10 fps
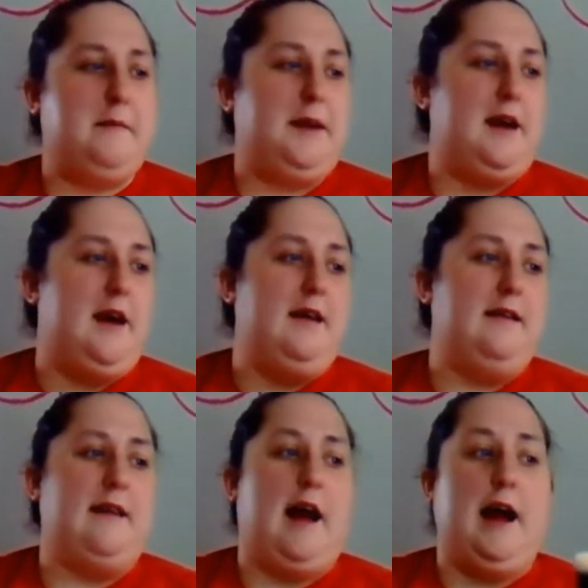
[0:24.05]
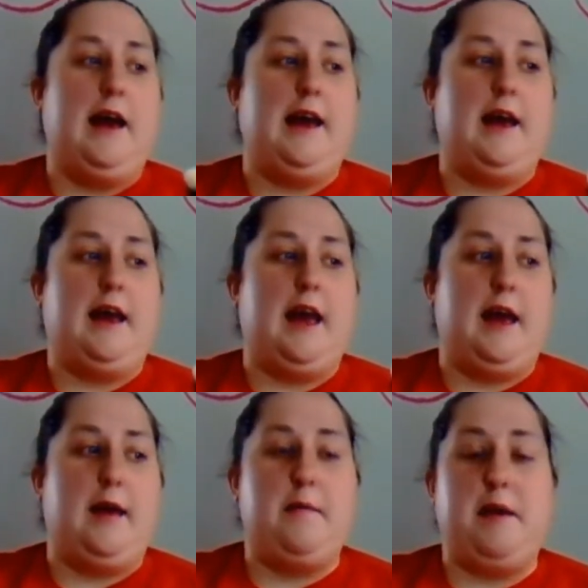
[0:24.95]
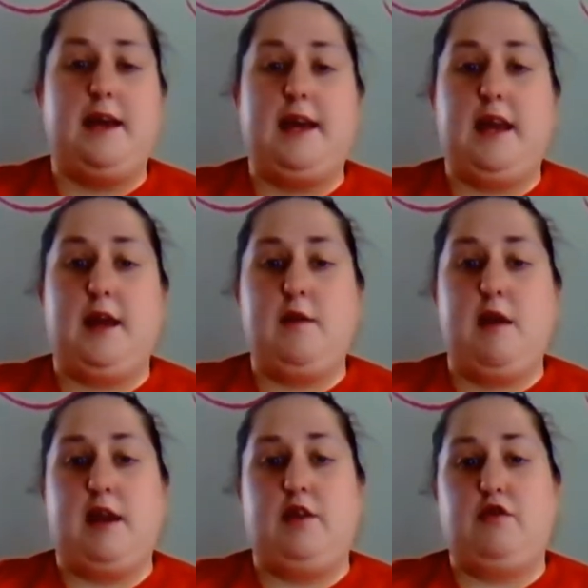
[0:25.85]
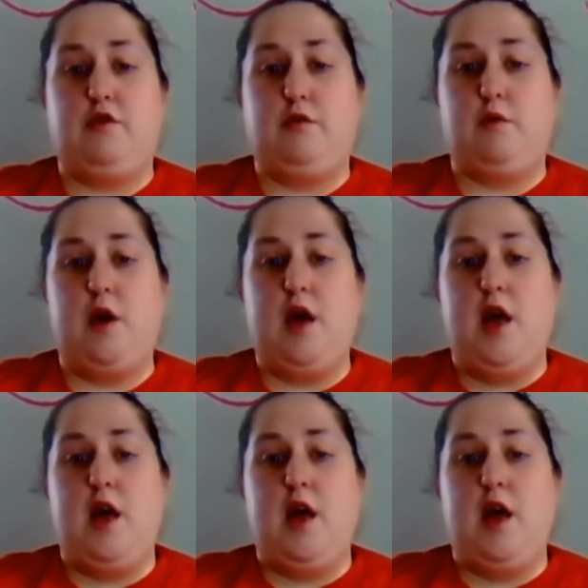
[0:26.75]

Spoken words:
because I am getting ready to